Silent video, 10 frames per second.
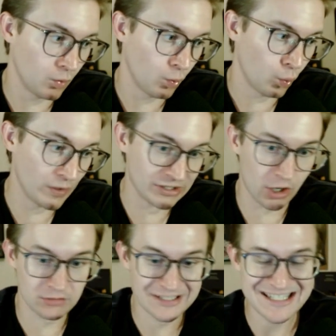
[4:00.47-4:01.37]
when
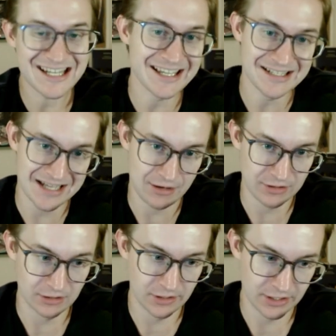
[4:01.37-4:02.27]
Garland did get
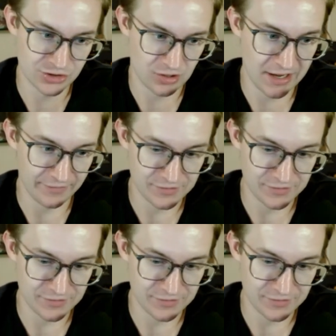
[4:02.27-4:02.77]
downhill on a drive.